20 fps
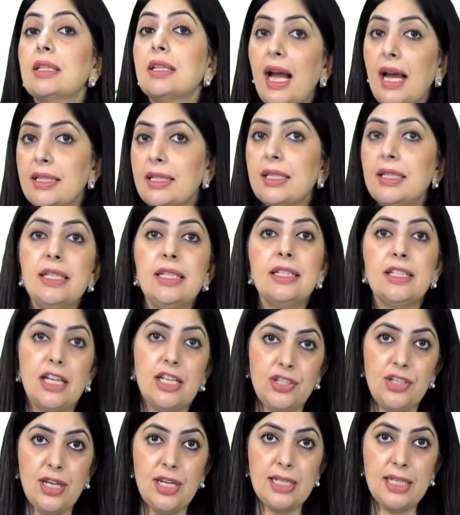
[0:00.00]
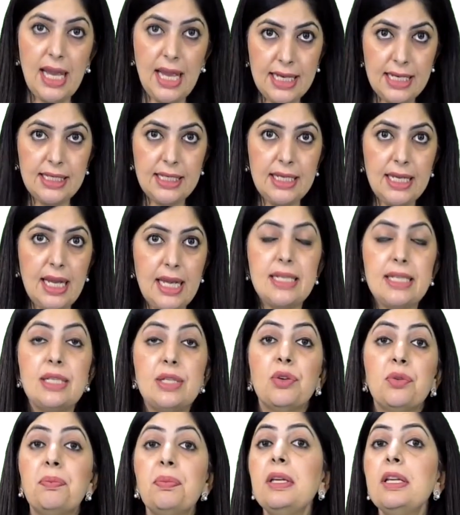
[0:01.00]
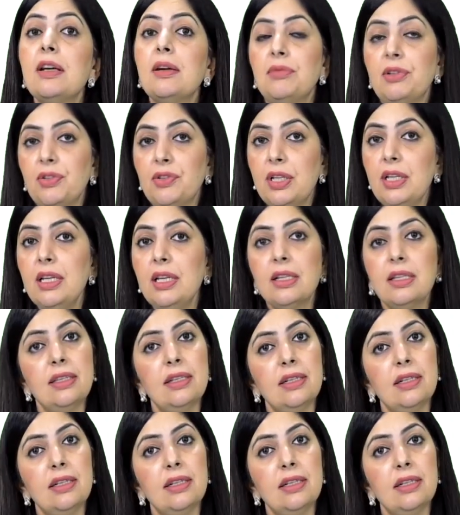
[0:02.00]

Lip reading: categories such as ST, SC or PWD,